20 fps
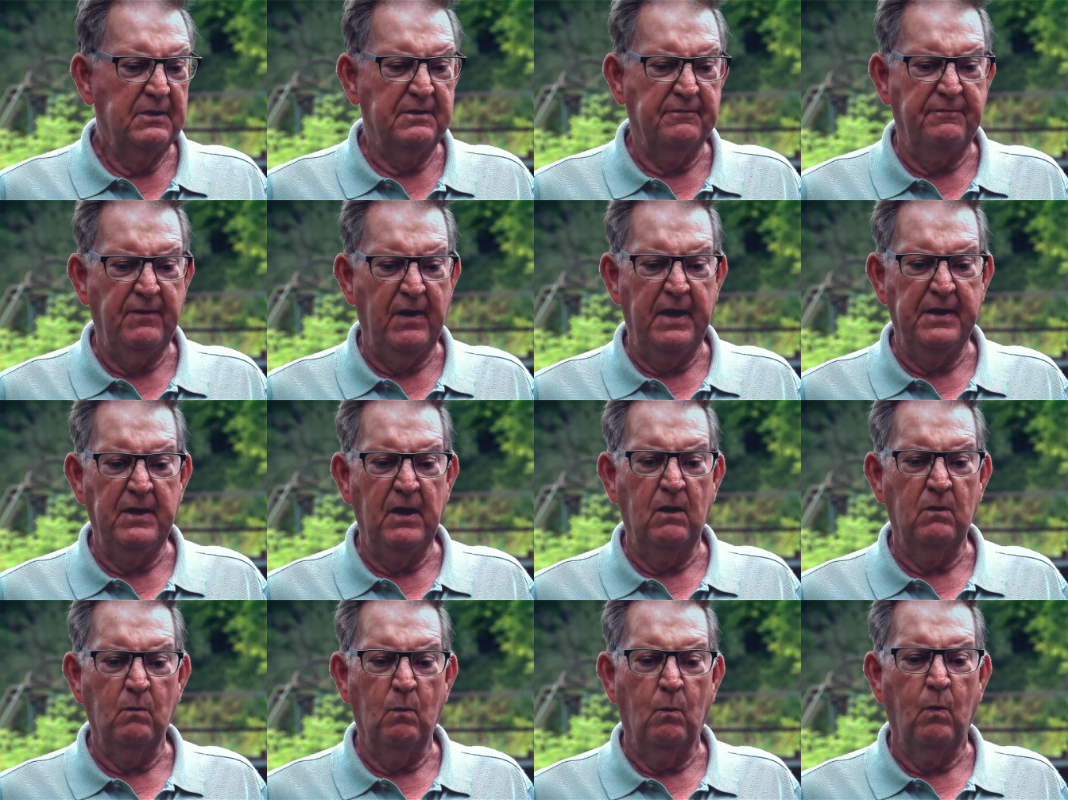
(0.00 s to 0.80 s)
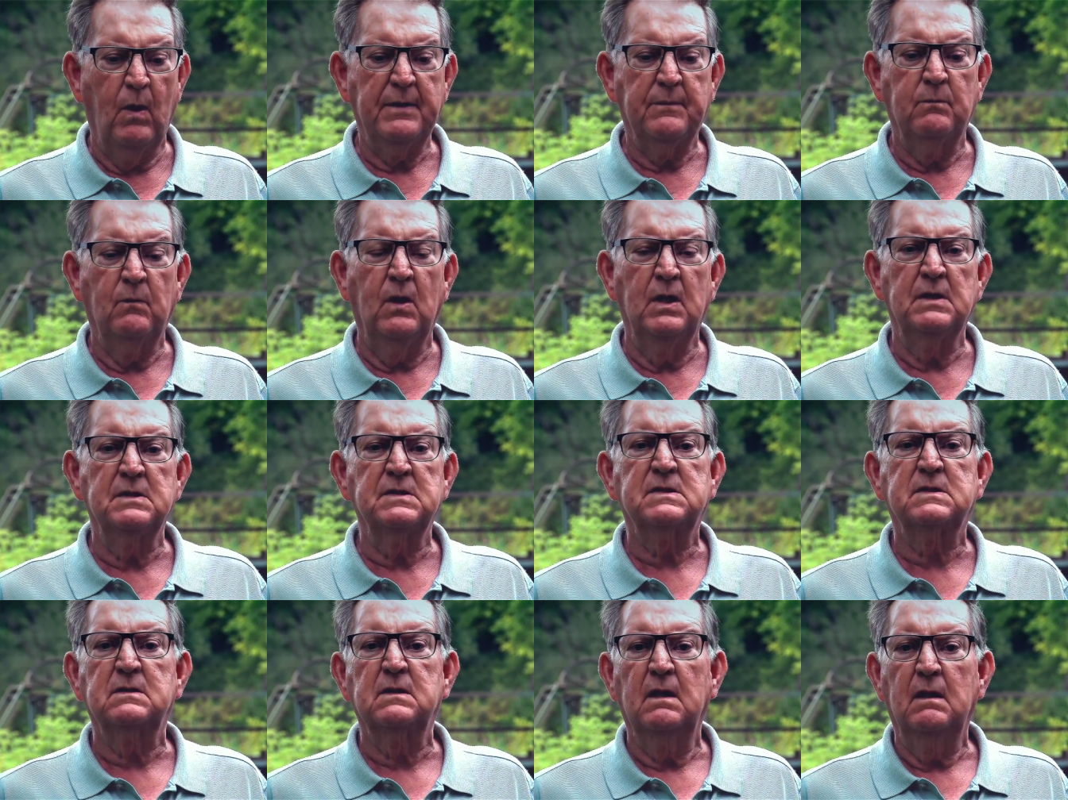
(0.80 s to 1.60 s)
to find out what
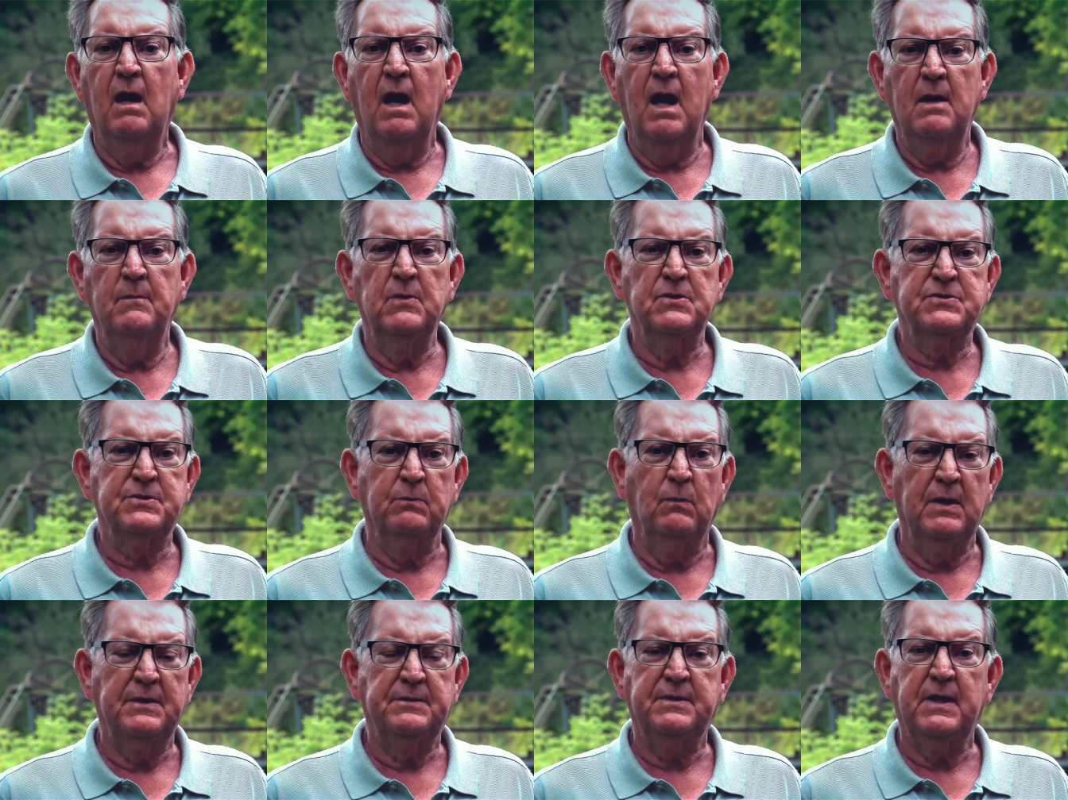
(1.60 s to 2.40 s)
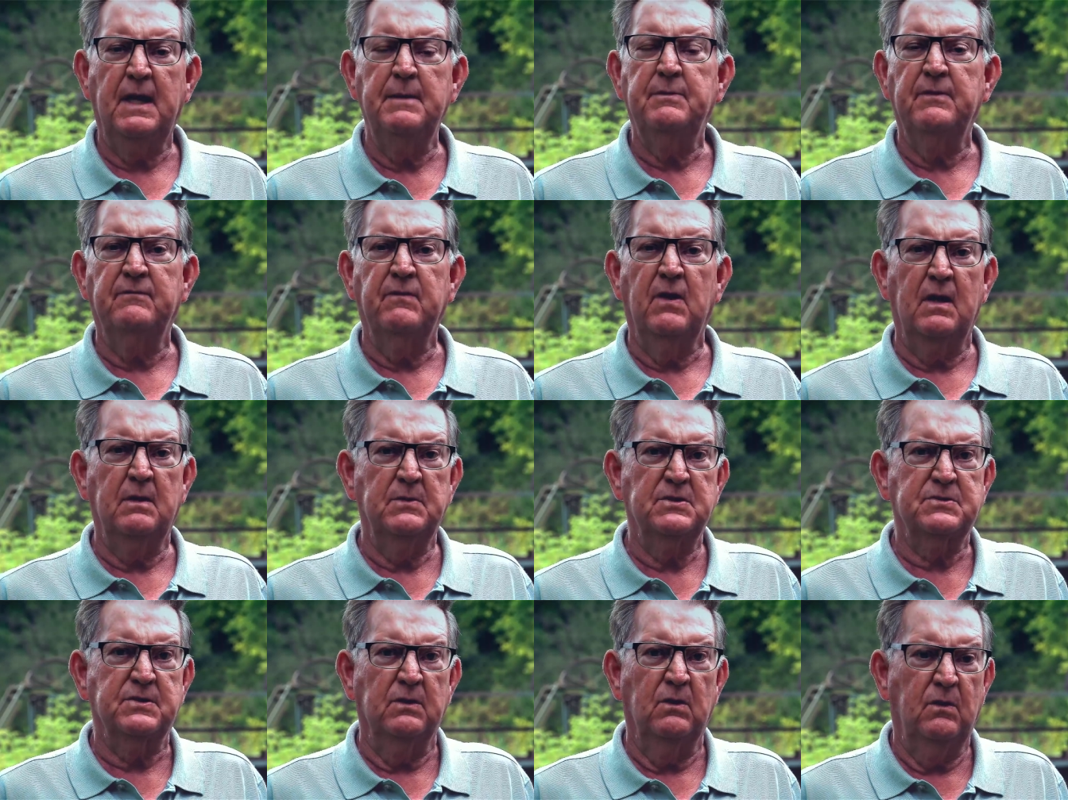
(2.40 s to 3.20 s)
type of
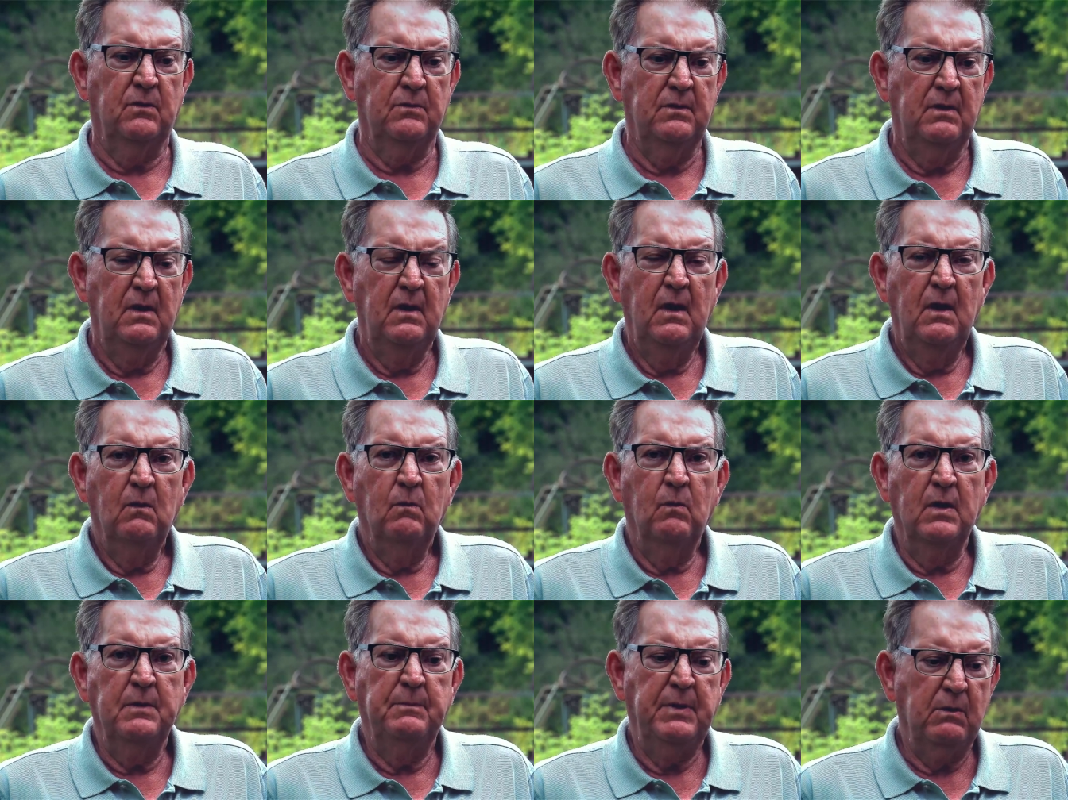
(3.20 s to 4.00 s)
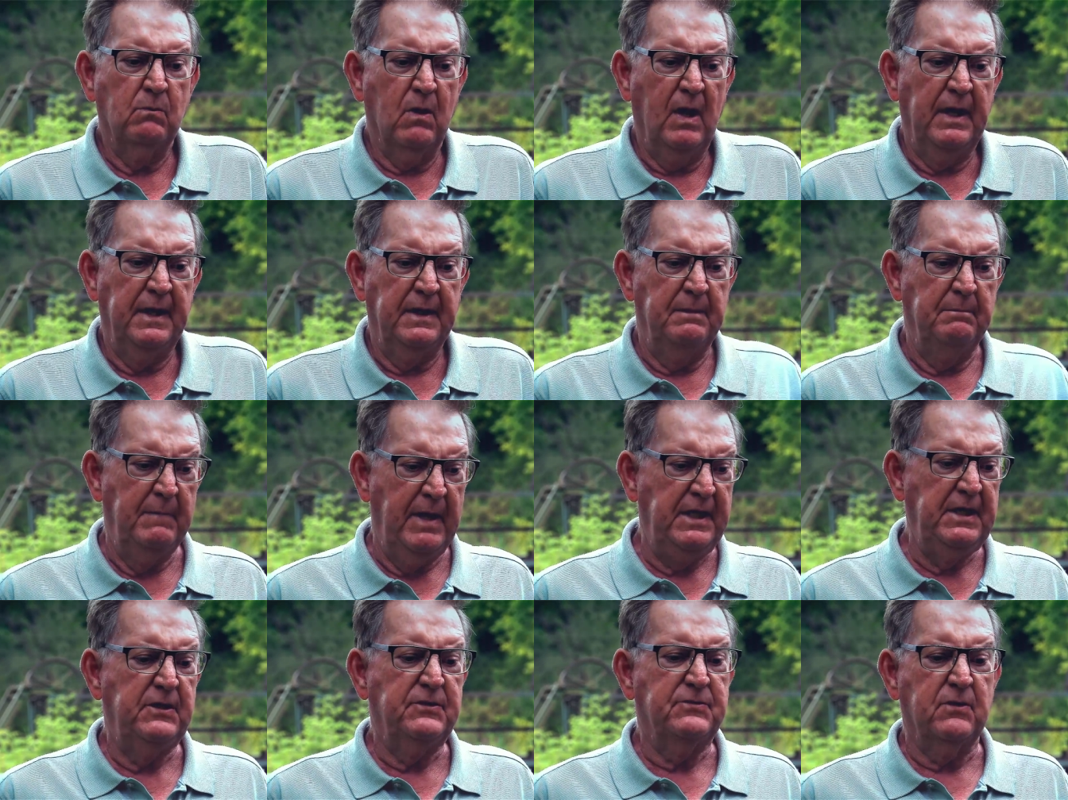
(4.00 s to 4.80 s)
armor stone would be right.
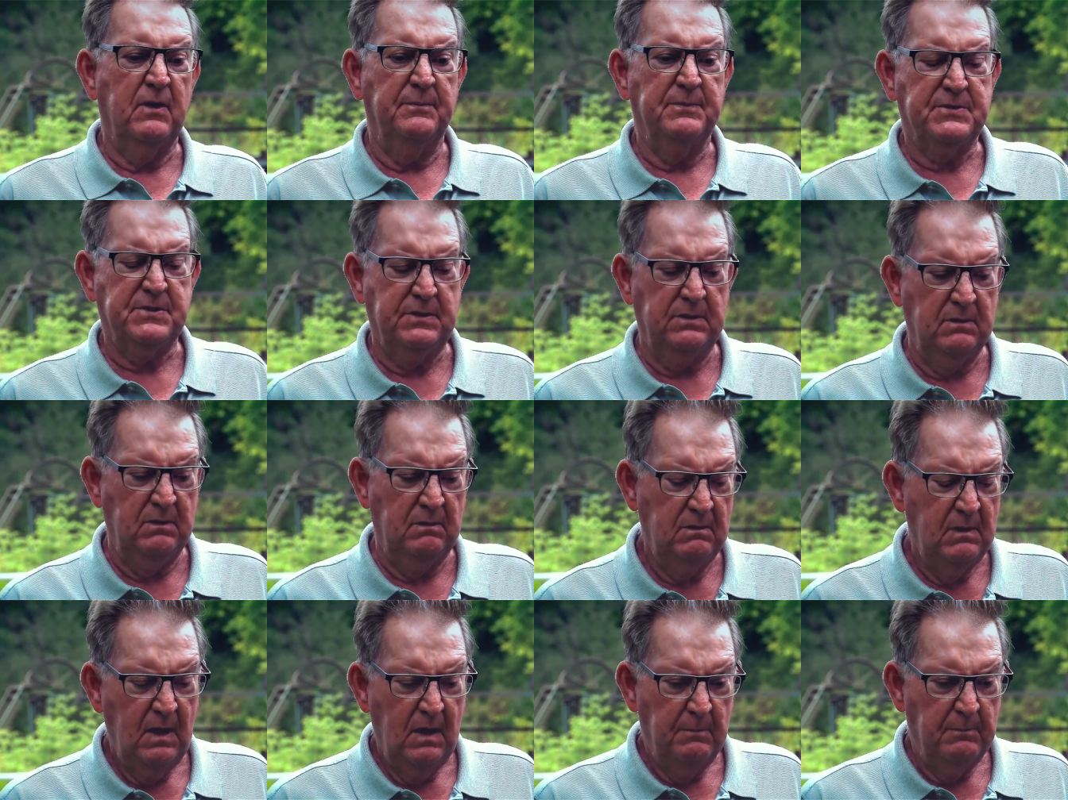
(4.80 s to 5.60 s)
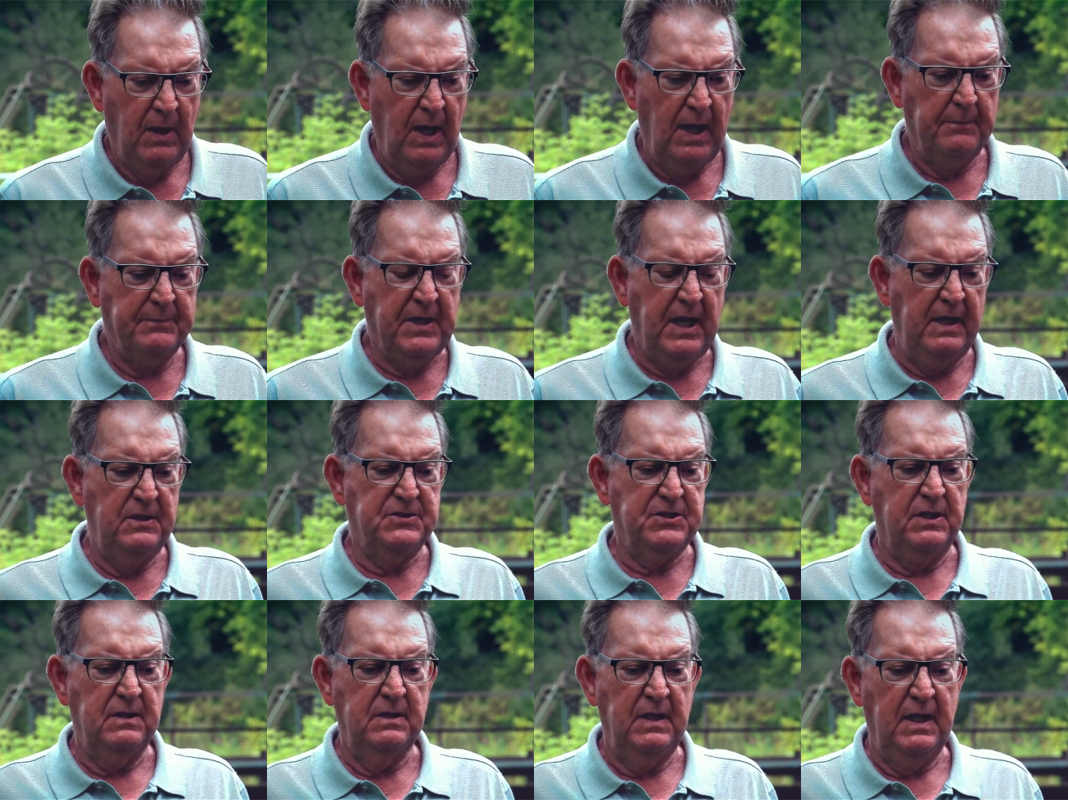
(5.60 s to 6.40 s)
Many trips to Bob
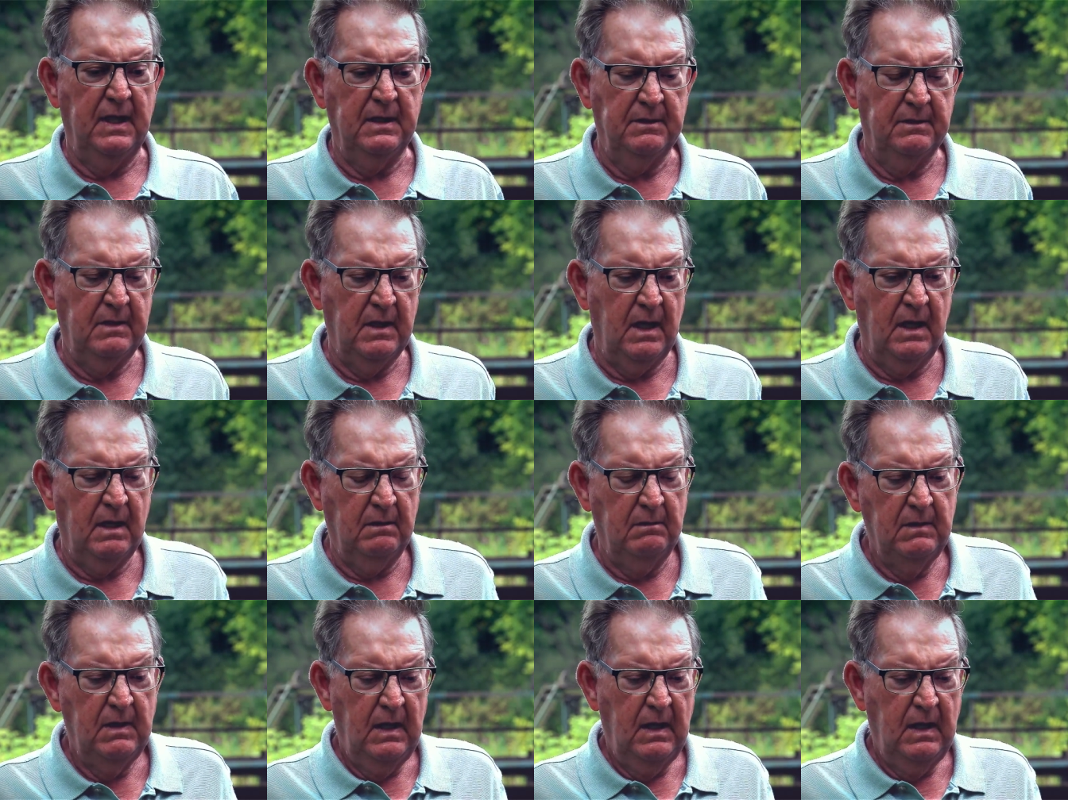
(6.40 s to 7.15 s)
Cajun and